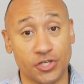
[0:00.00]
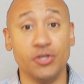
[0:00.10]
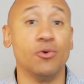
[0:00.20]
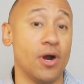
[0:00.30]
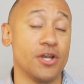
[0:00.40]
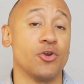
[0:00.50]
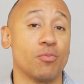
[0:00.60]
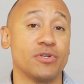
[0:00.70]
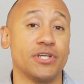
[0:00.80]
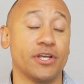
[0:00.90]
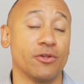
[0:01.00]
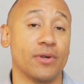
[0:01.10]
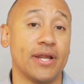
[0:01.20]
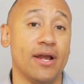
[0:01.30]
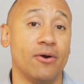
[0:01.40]
to you on your particular
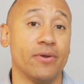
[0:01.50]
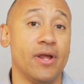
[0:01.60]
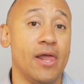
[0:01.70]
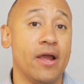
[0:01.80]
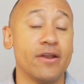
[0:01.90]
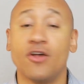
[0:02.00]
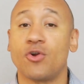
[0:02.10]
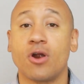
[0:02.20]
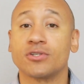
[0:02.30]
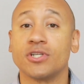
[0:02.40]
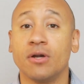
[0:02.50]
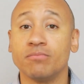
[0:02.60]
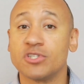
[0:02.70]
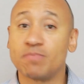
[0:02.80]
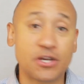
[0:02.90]
account. Now, there are
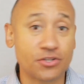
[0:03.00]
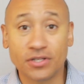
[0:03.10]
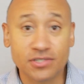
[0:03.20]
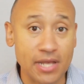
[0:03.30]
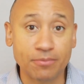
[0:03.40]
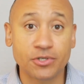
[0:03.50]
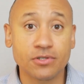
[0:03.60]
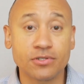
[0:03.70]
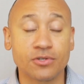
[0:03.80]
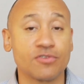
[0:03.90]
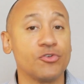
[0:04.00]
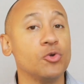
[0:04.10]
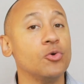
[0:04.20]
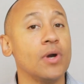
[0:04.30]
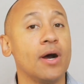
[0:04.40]
some special exceptions. There's a
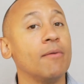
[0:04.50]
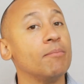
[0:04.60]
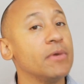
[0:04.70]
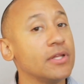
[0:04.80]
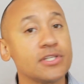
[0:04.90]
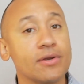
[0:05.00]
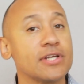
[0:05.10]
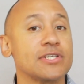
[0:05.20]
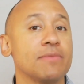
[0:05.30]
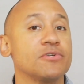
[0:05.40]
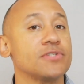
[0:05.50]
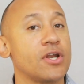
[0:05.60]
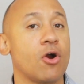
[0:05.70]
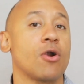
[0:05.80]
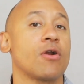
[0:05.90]
few military exceptions that
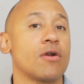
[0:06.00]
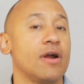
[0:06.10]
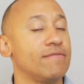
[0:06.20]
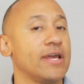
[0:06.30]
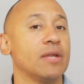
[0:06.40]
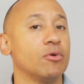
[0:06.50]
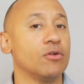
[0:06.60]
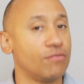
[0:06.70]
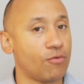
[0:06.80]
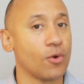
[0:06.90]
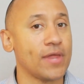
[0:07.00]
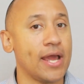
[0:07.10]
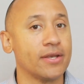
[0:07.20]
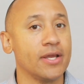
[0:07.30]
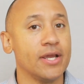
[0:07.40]
are available for
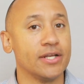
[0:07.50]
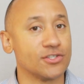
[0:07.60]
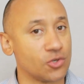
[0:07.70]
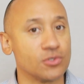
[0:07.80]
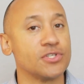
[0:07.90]
that in certain